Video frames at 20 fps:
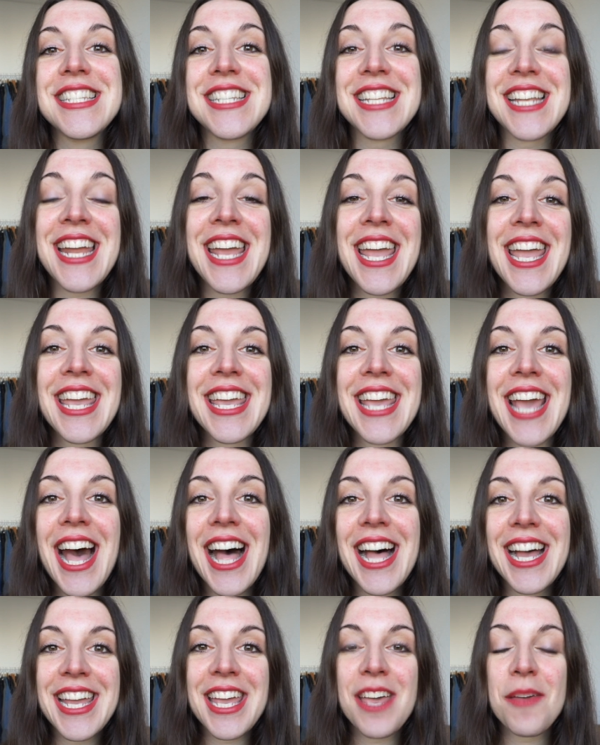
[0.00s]
Today,
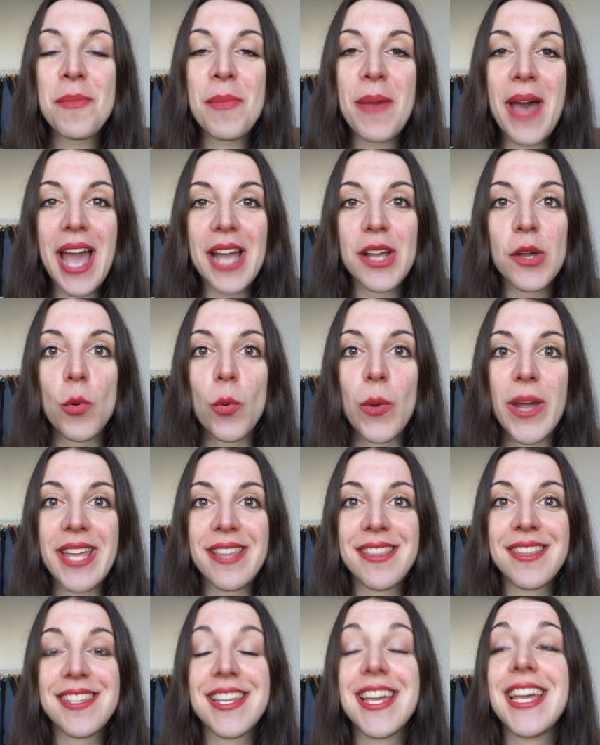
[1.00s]
I am back
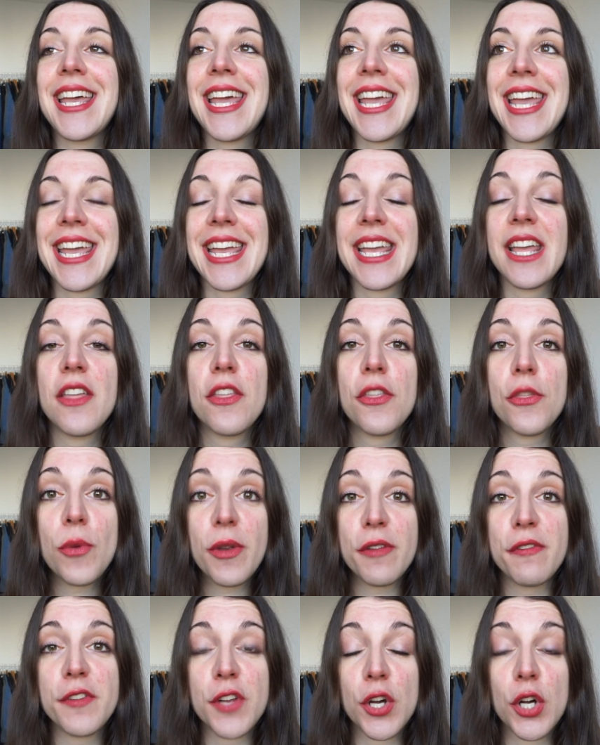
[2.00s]
with a
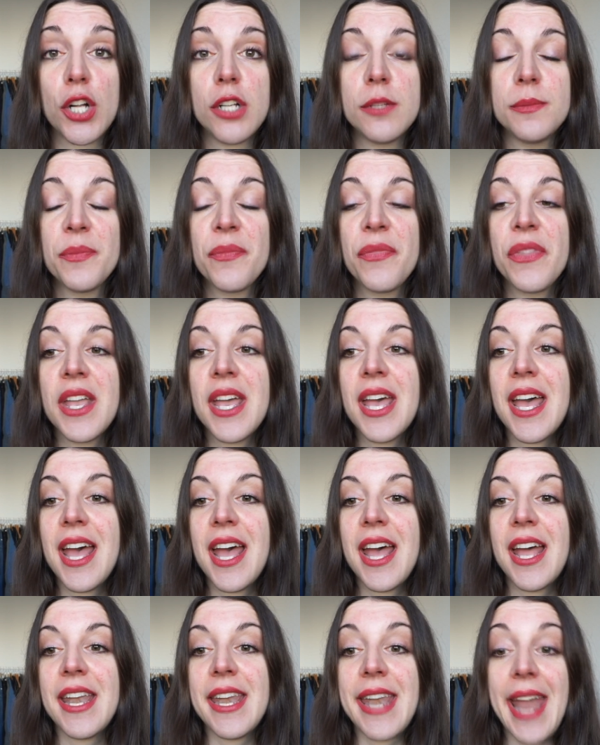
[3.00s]
thrift haul.
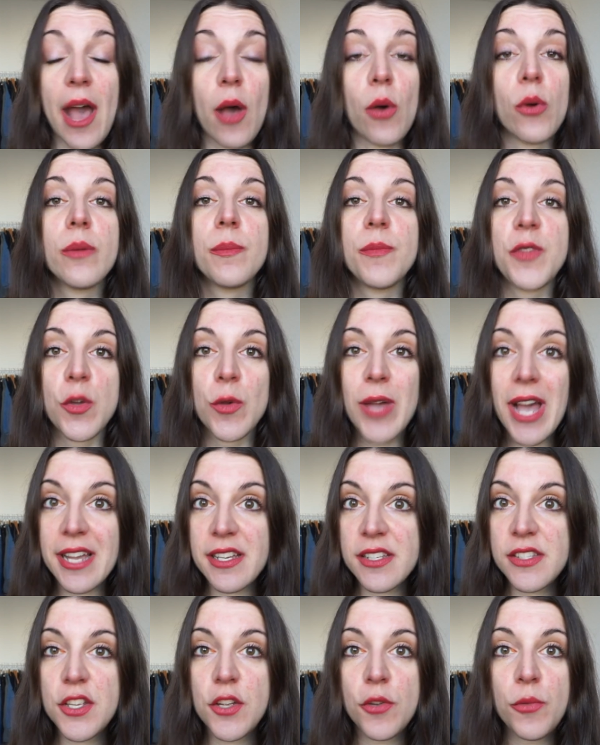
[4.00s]
Now, you
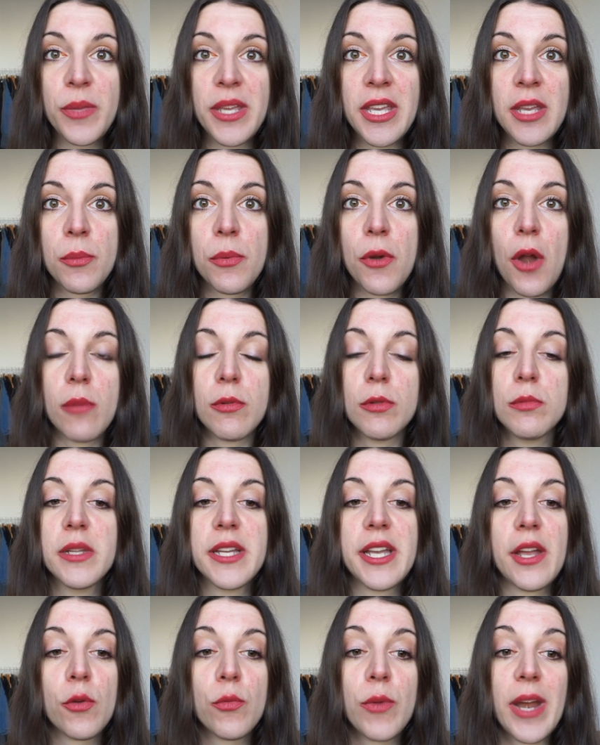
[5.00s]
guys know me
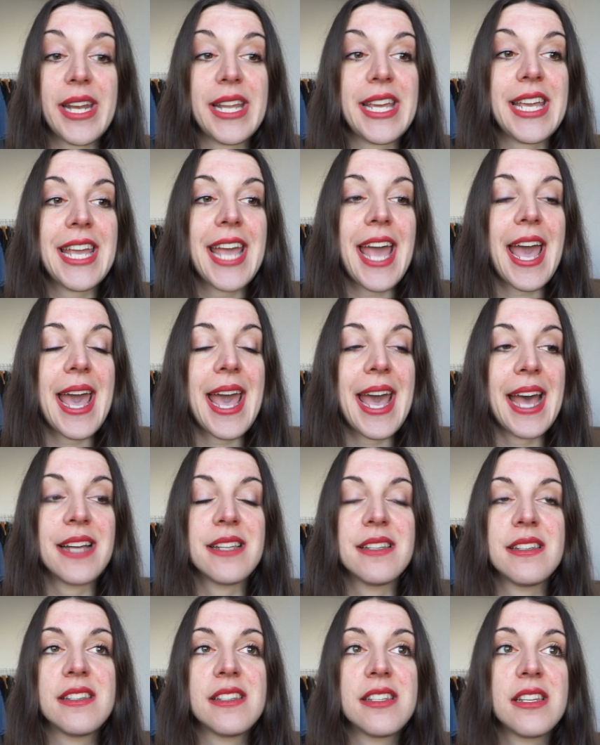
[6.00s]
probably already,
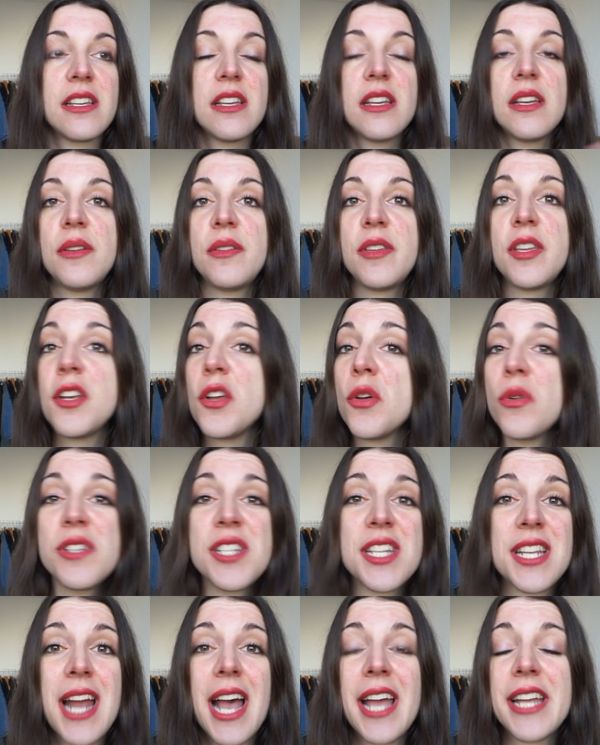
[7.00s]
and you know
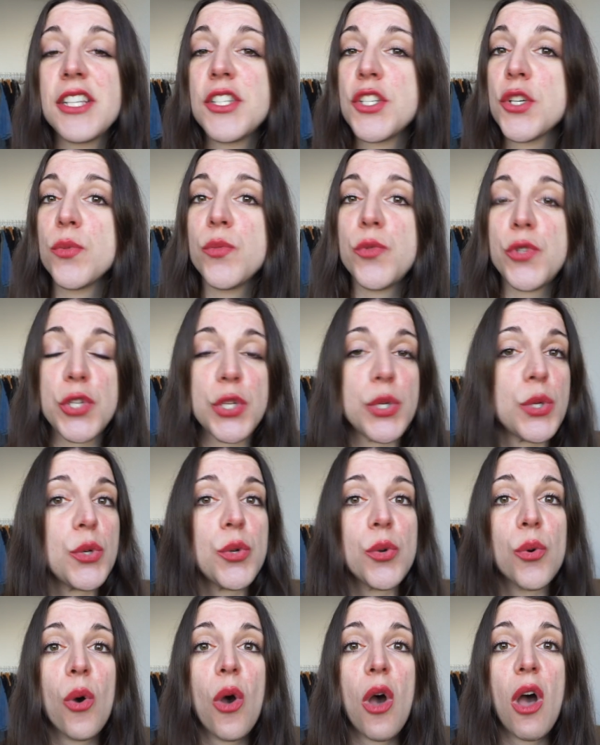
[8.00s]
that I don't do